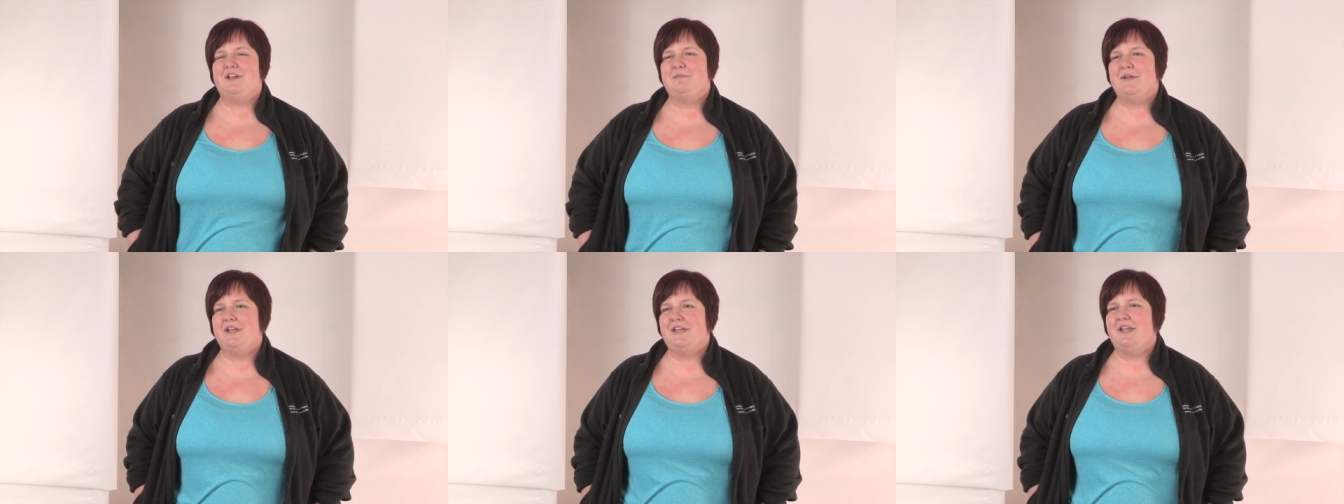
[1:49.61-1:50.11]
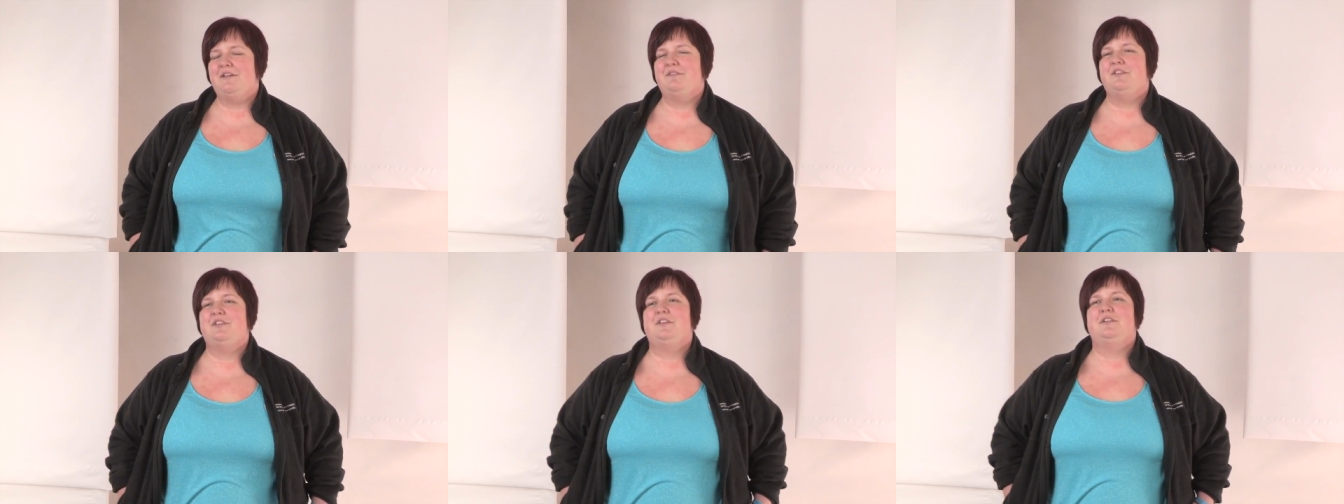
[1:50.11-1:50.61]
cup I
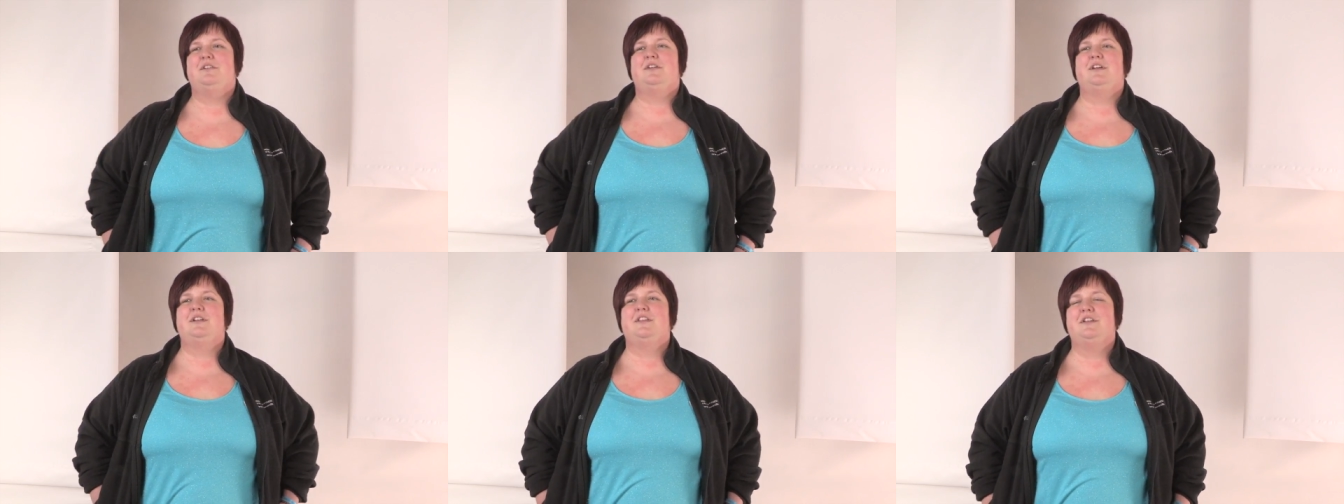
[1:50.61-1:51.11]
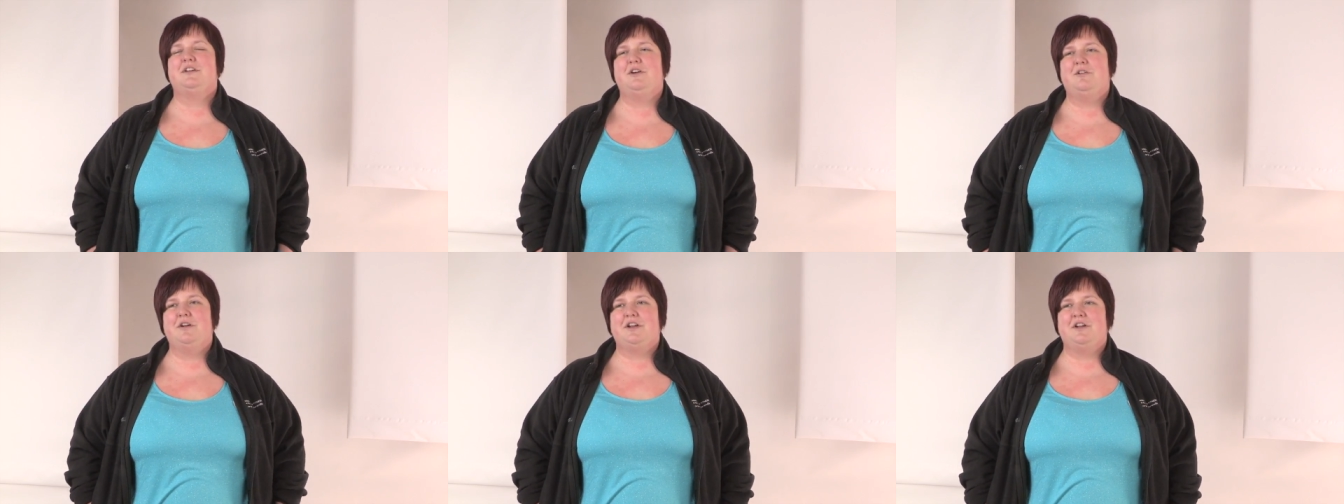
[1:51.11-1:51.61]
gave to another
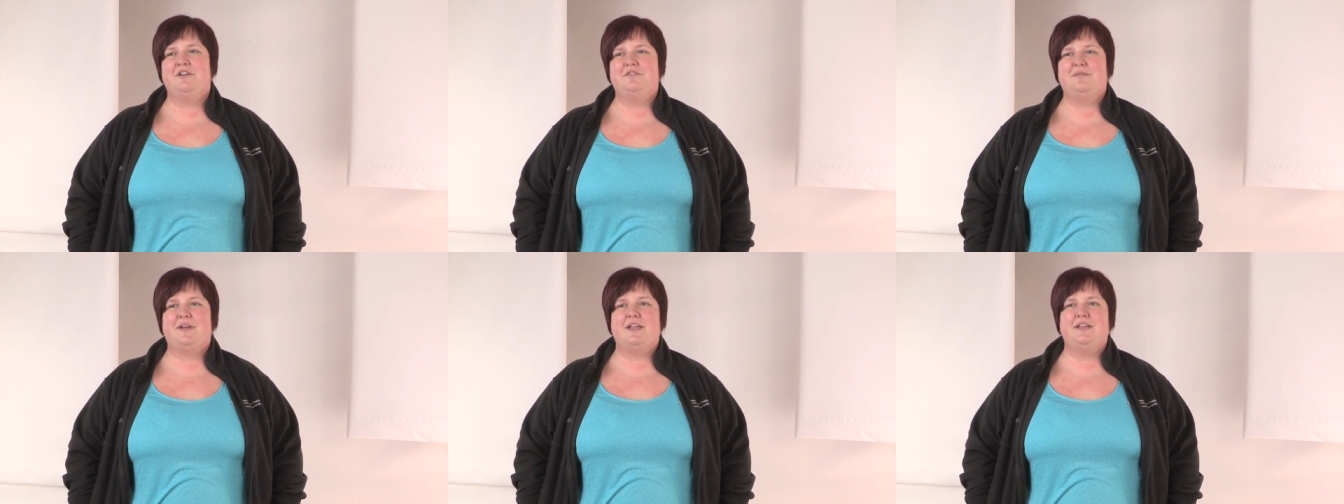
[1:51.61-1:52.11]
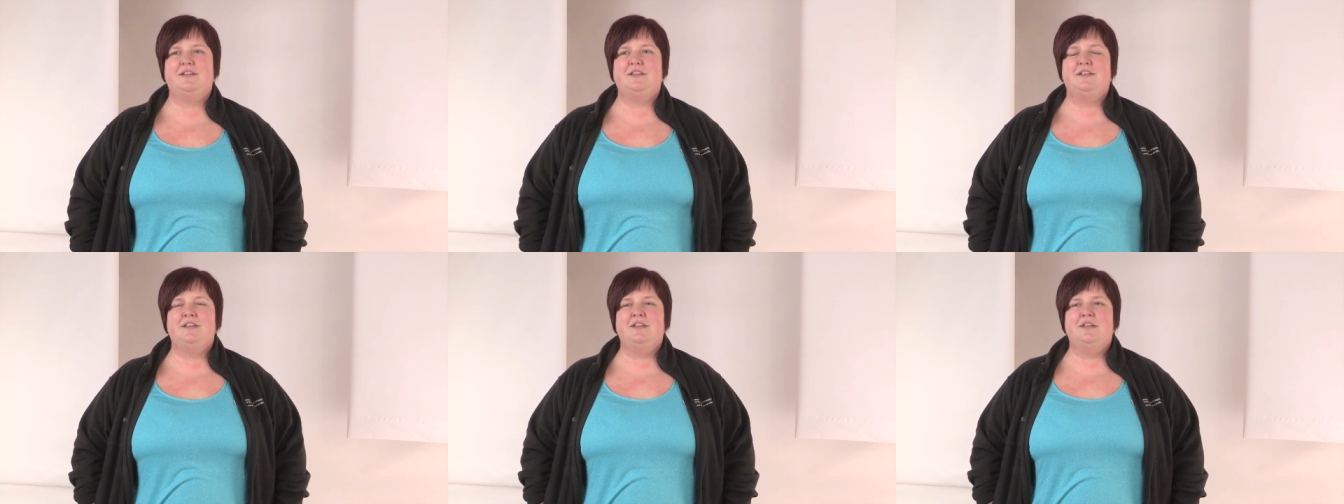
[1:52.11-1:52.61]
coworker of
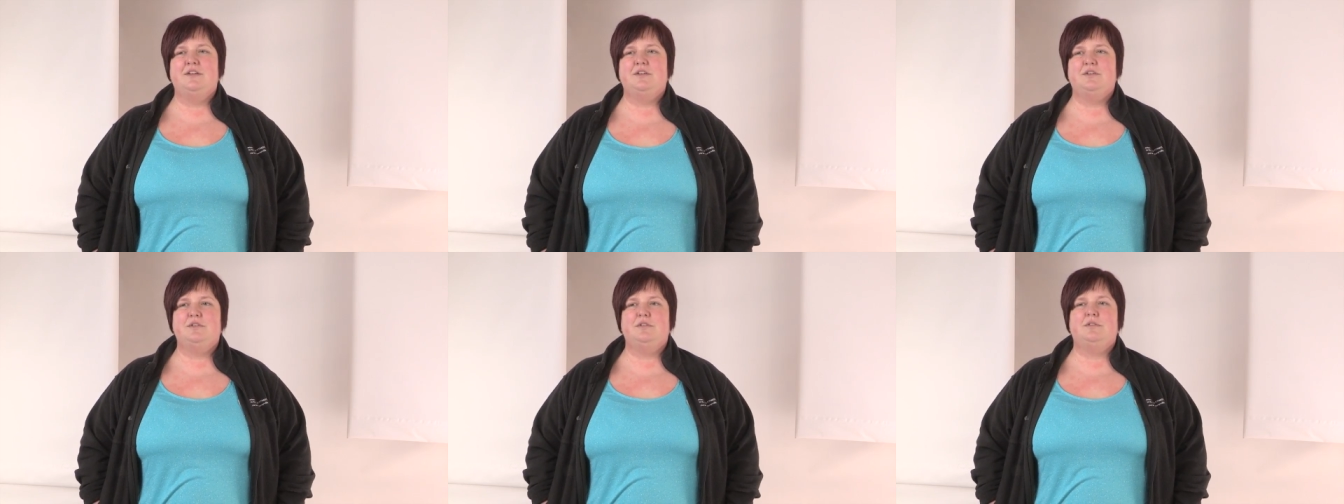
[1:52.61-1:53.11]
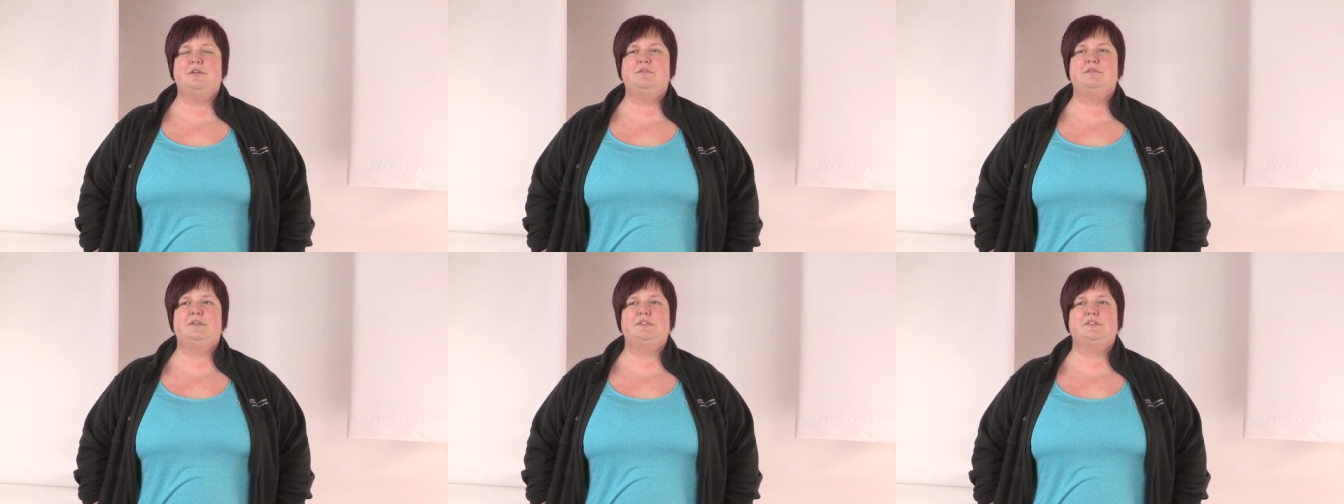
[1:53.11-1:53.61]
mine who
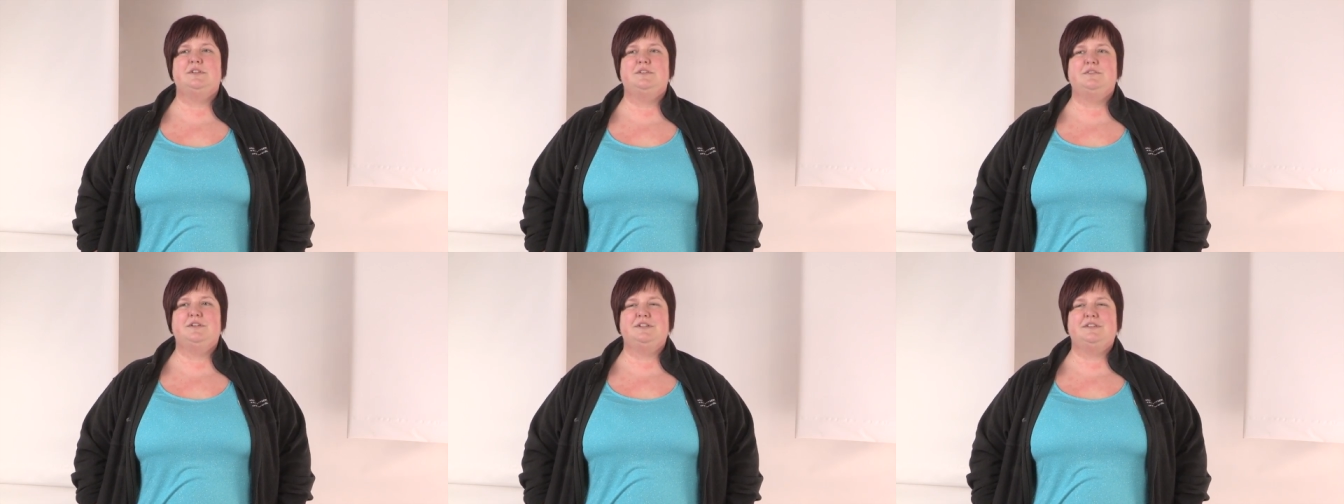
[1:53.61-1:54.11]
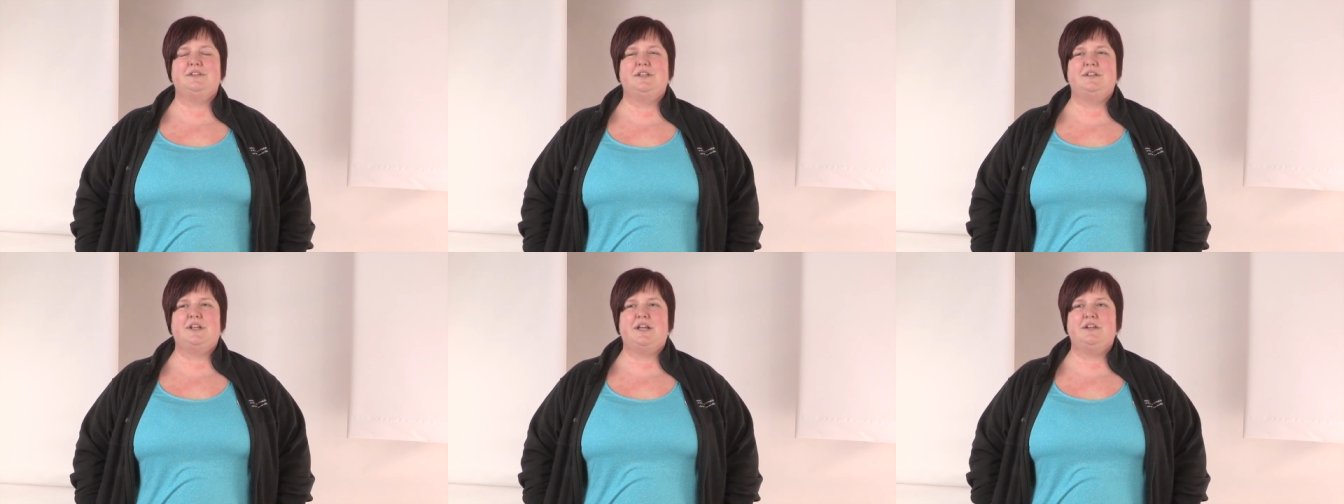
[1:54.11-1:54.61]
was
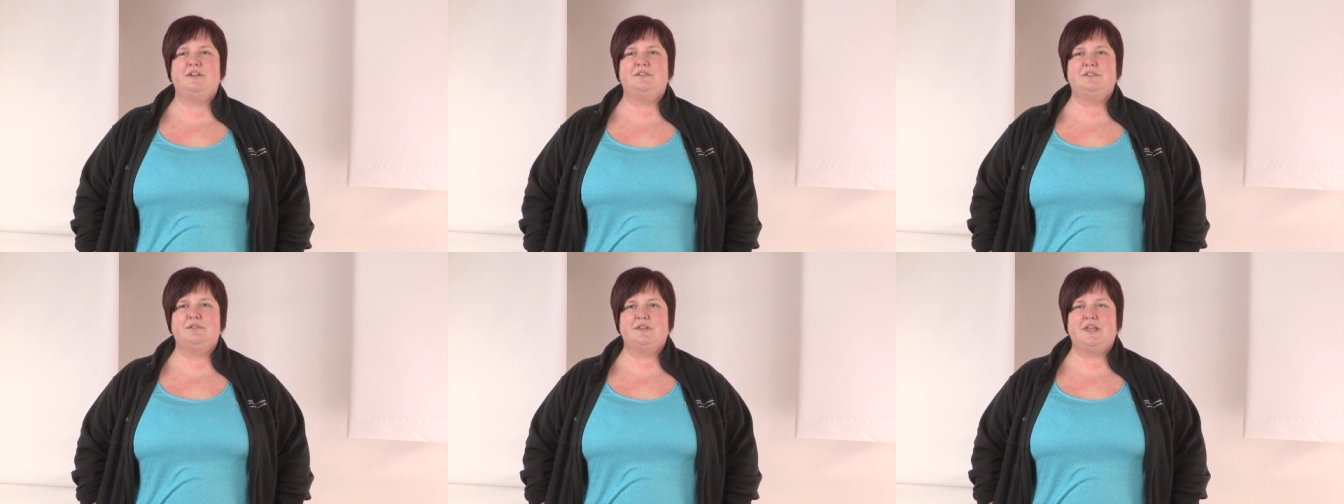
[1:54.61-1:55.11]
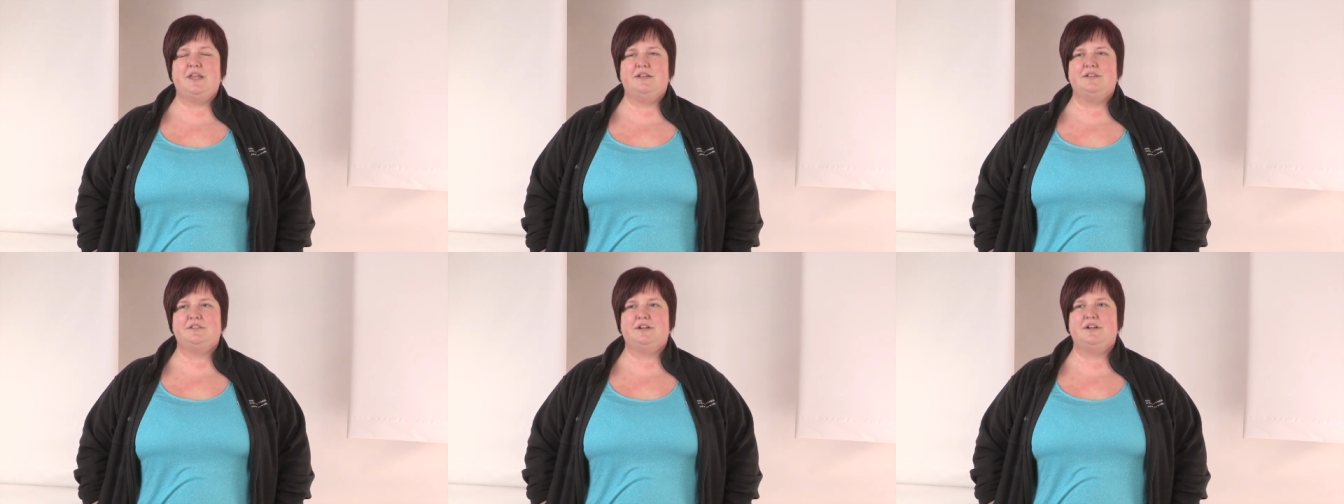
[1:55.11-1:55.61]
recently diagnosed with
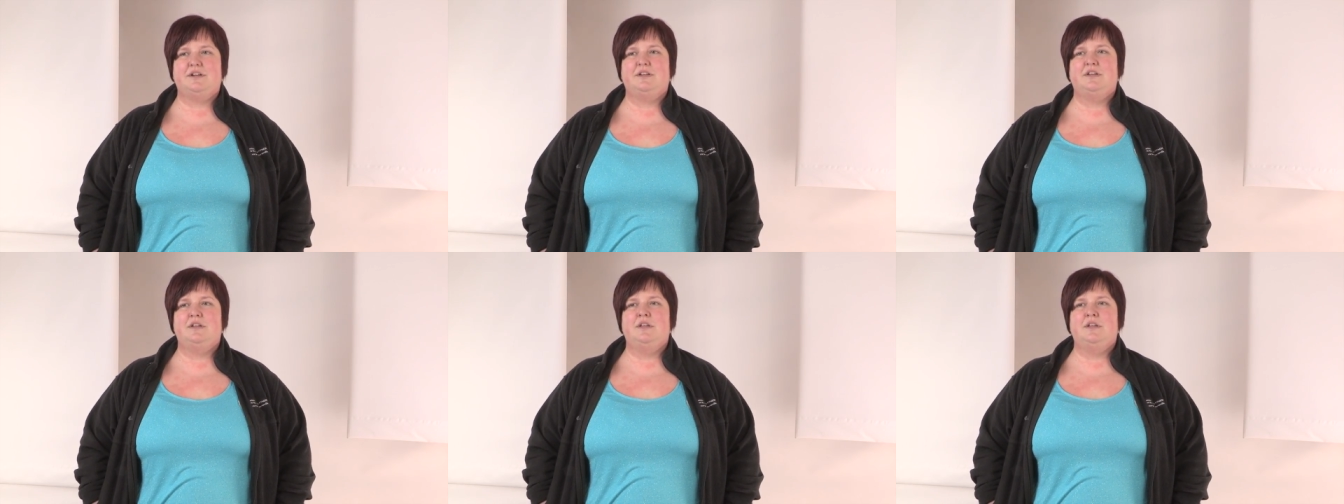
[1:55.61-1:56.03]
cancer.